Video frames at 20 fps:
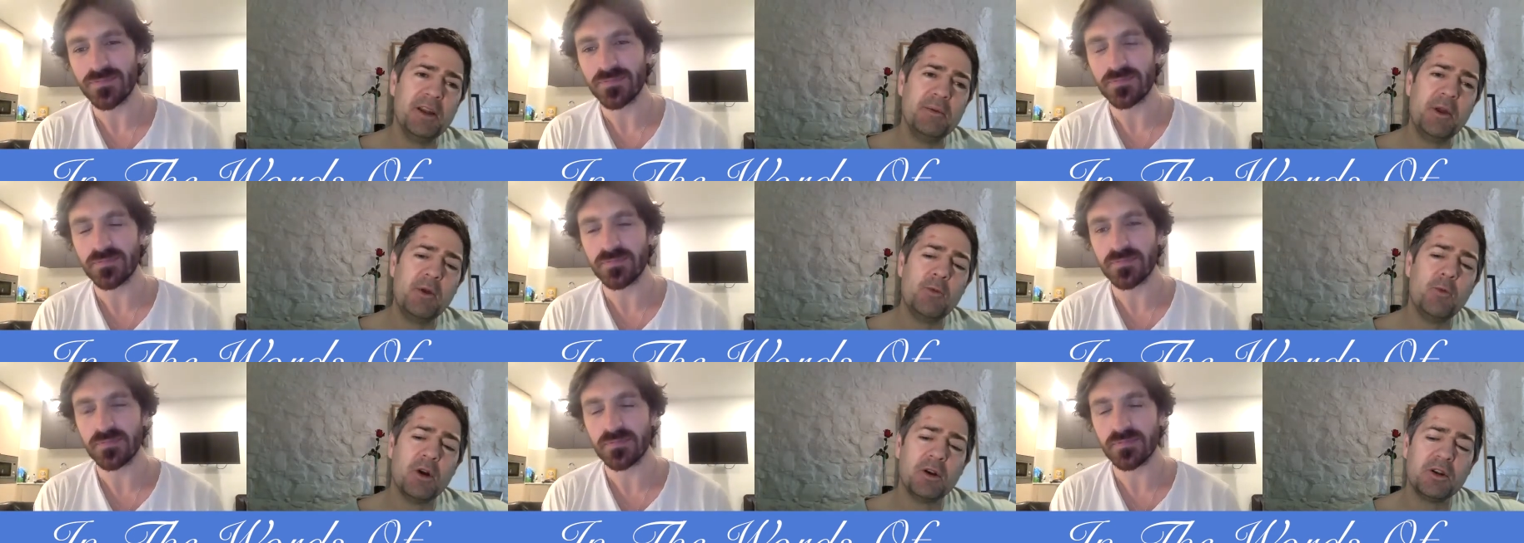Speaker 1: I
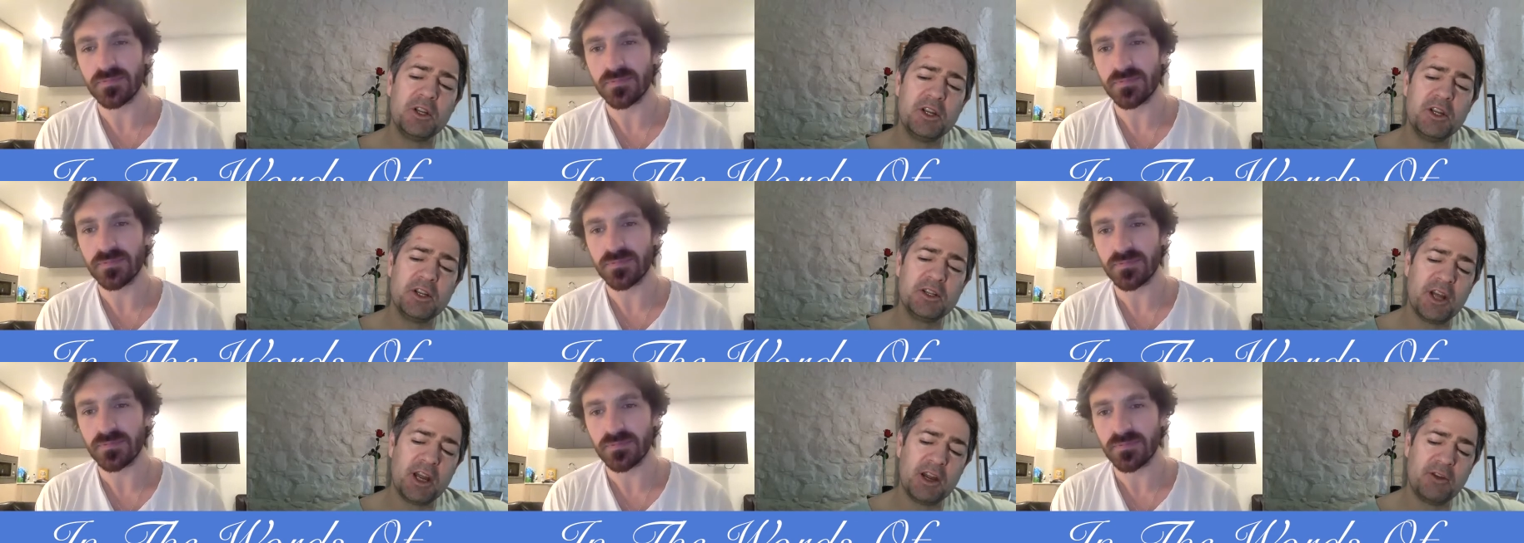mean, what did
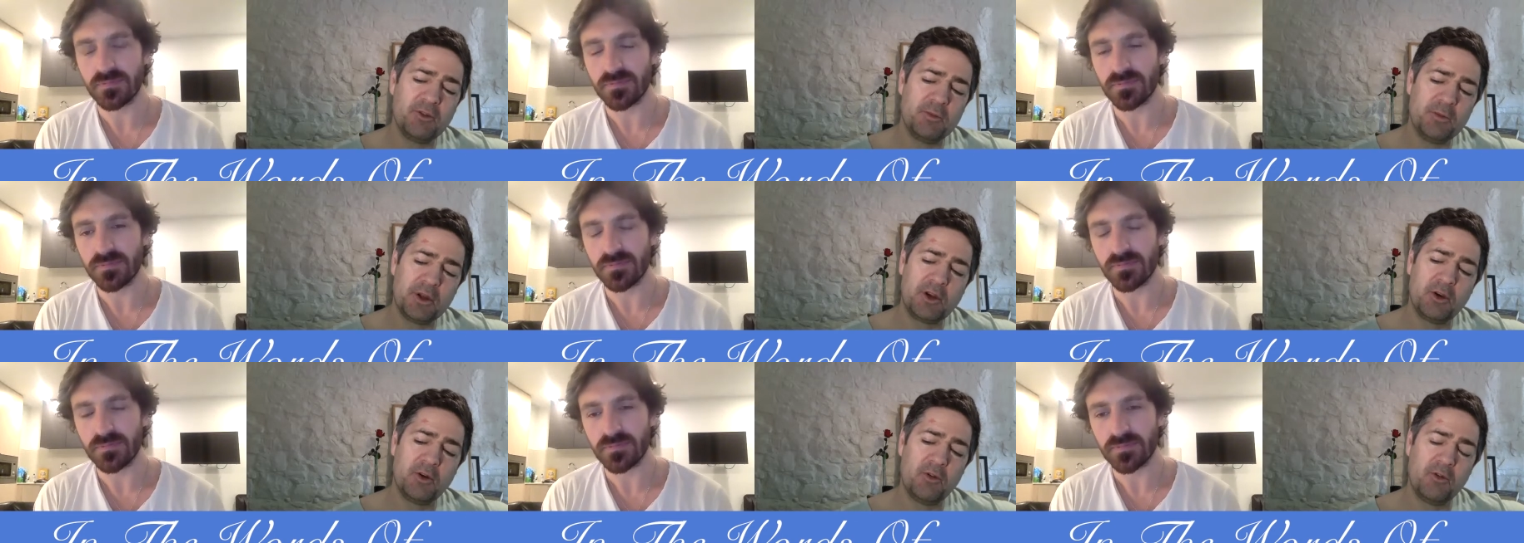you take from
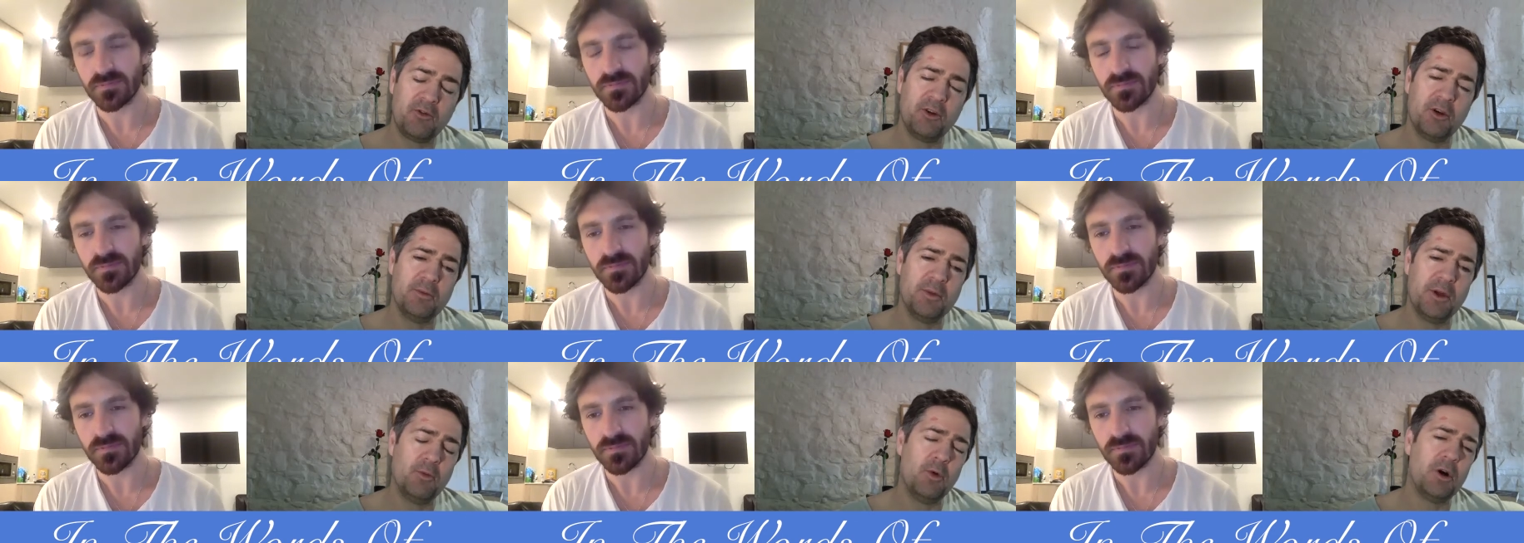the current
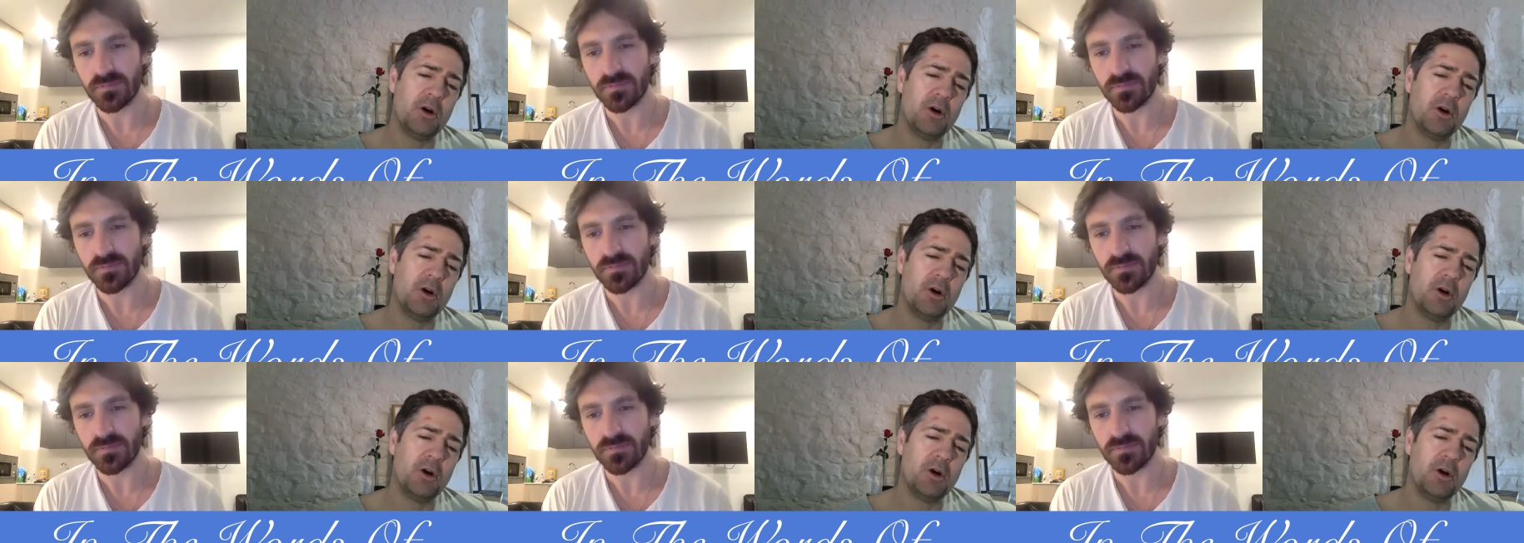film then?